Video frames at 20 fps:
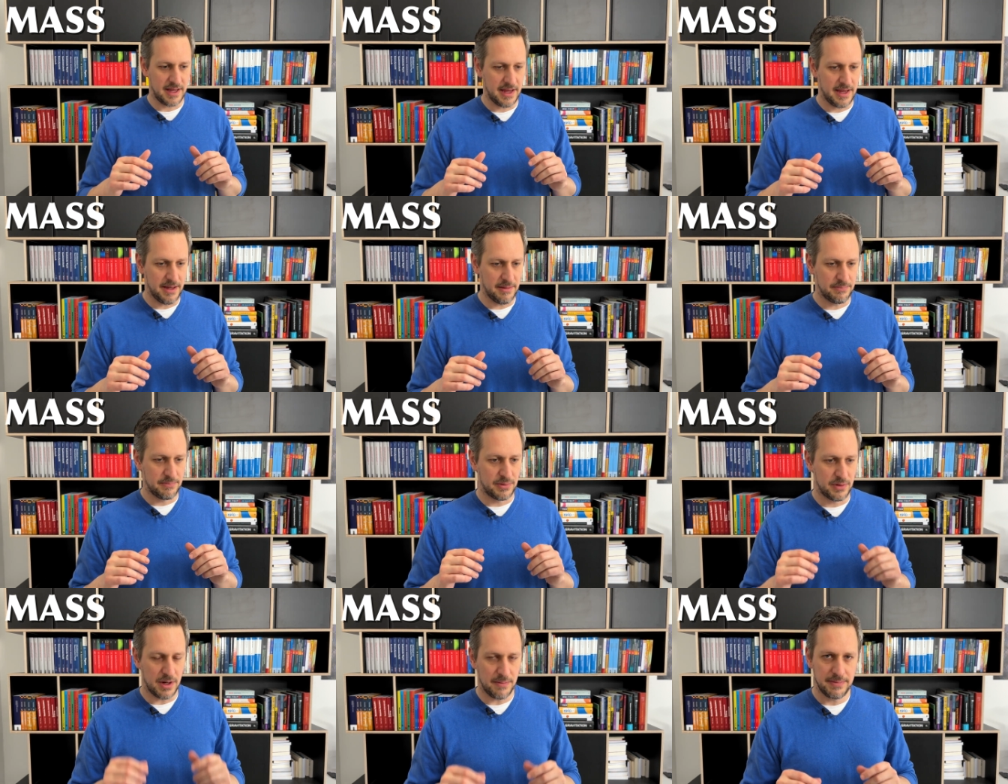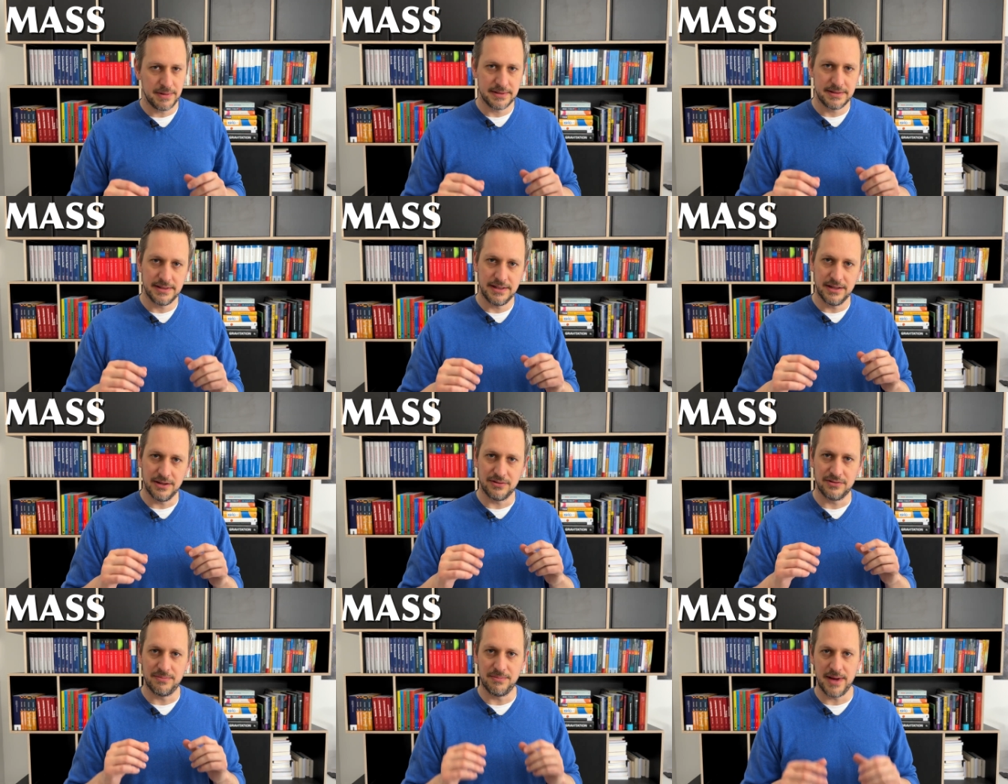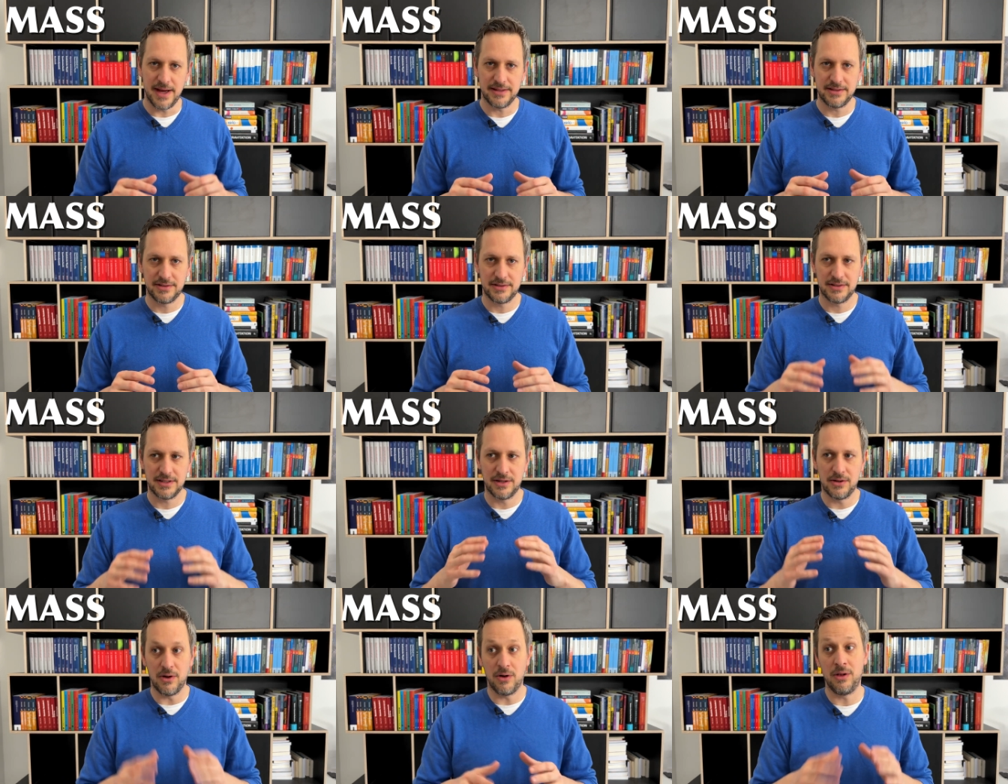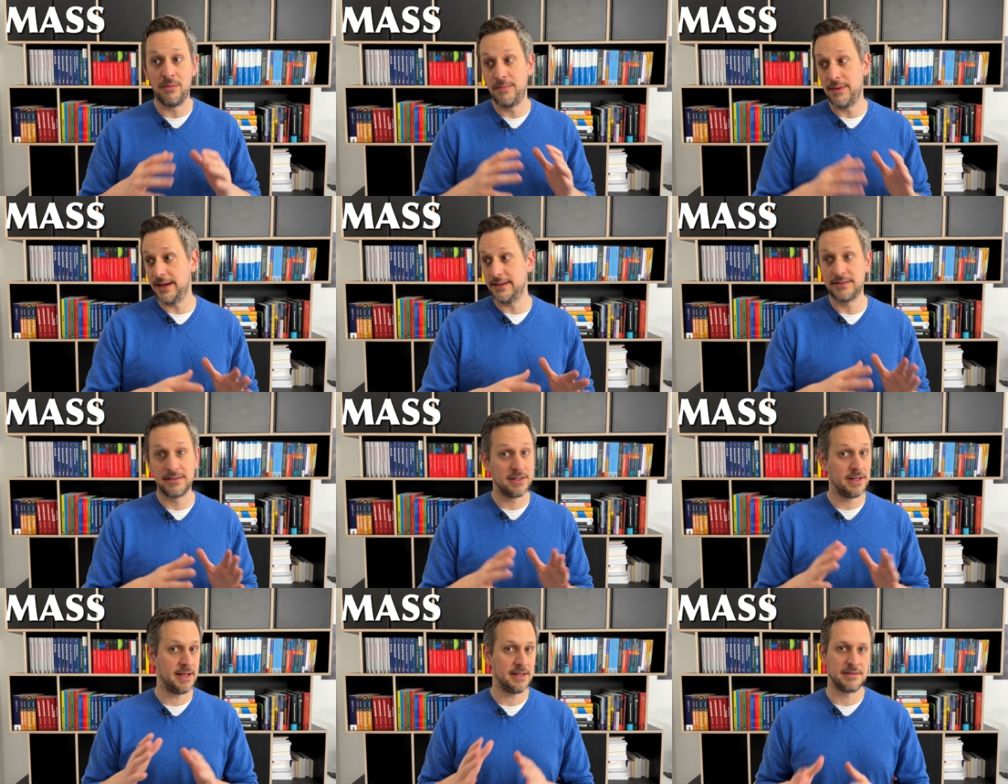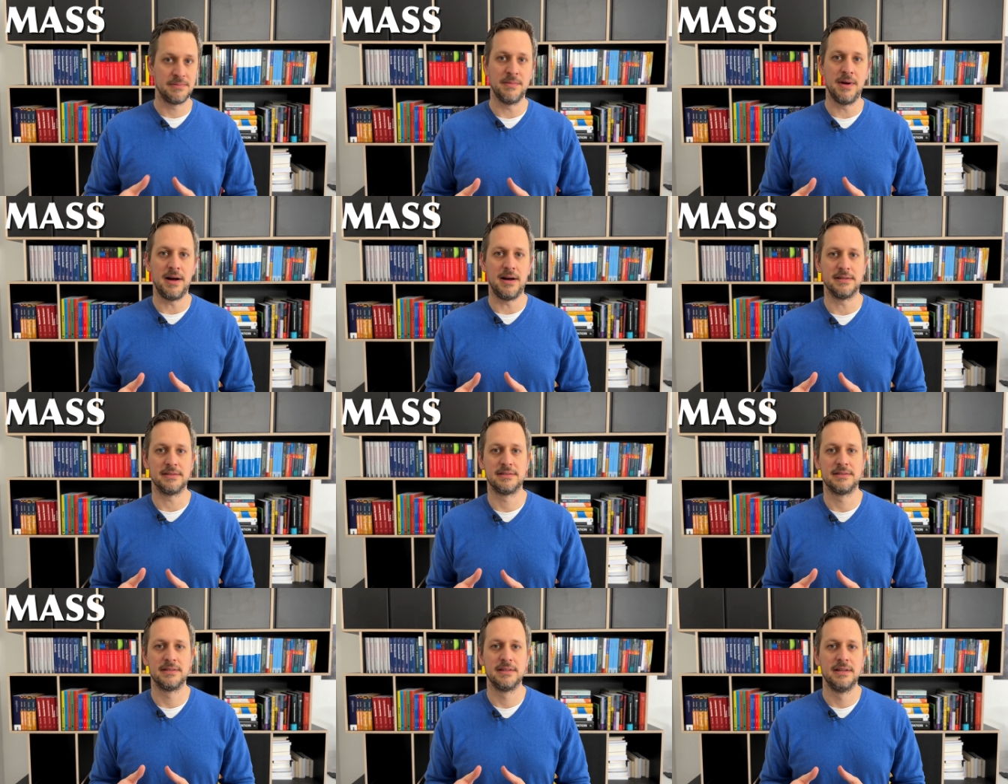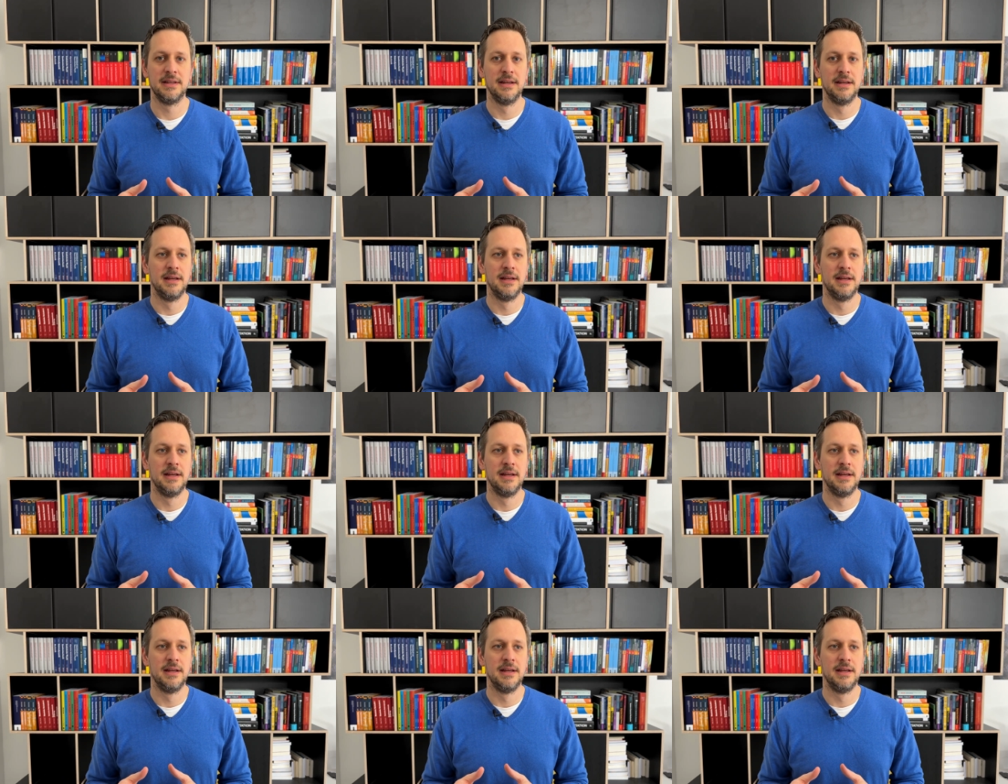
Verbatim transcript: a property of matter and all matter has mass.